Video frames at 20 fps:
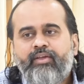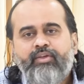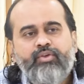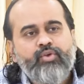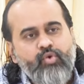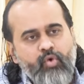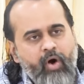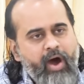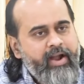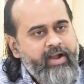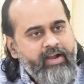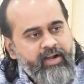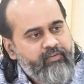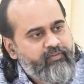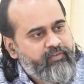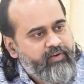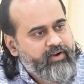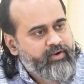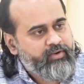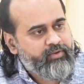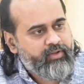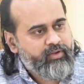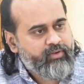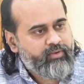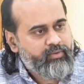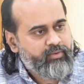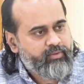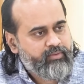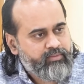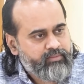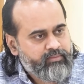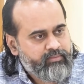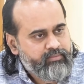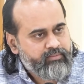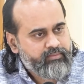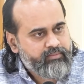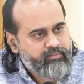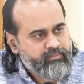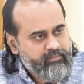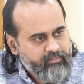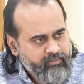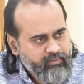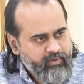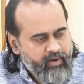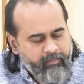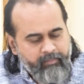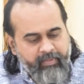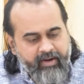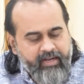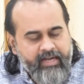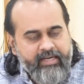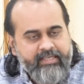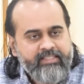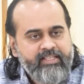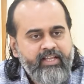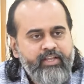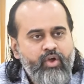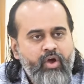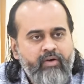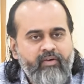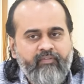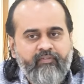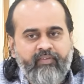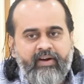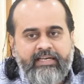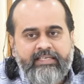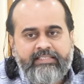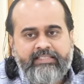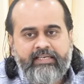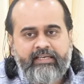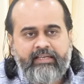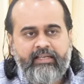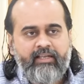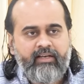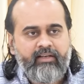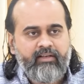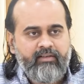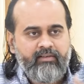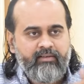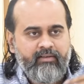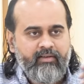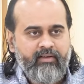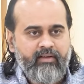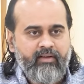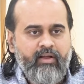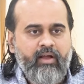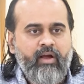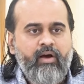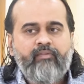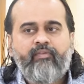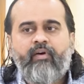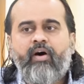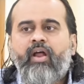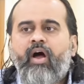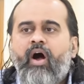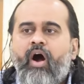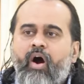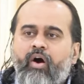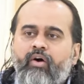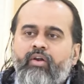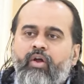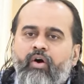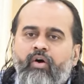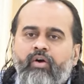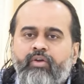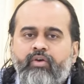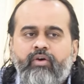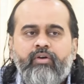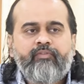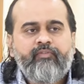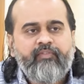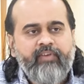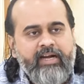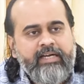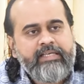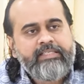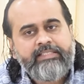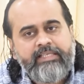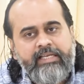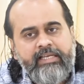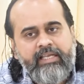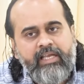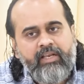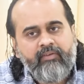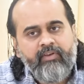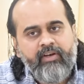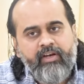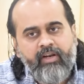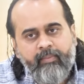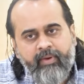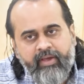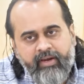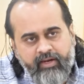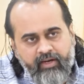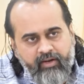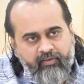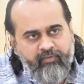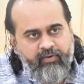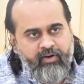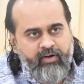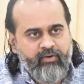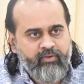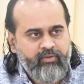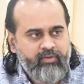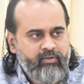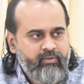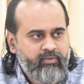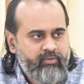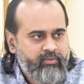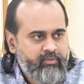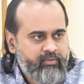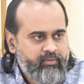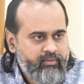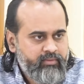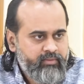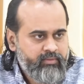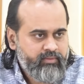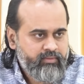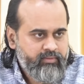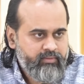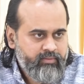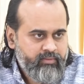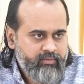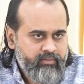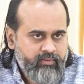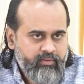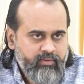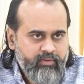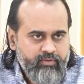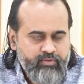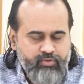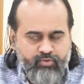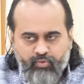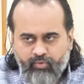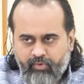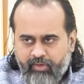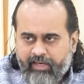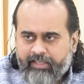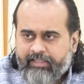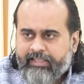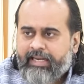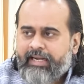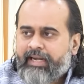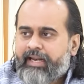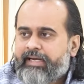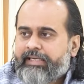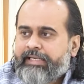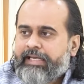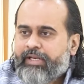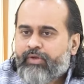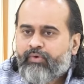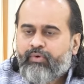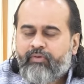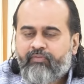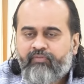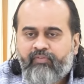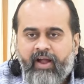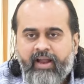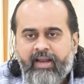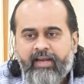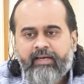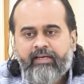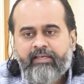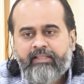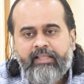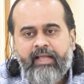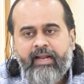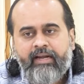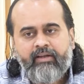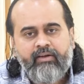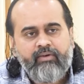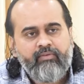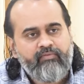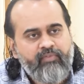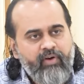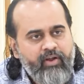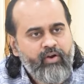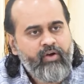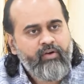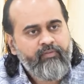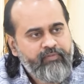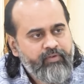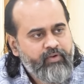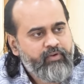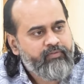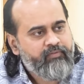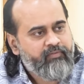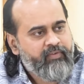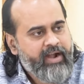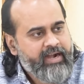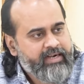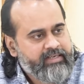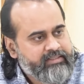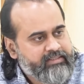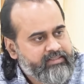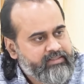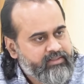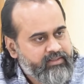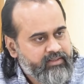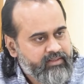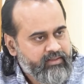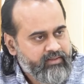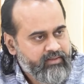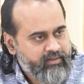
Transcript: You are indifferent to the Guru, hmm? but let's say you have a friend circle. For how long your friend circle will remain indifferent to the Guru? Sooner than later, you will find that one of your friends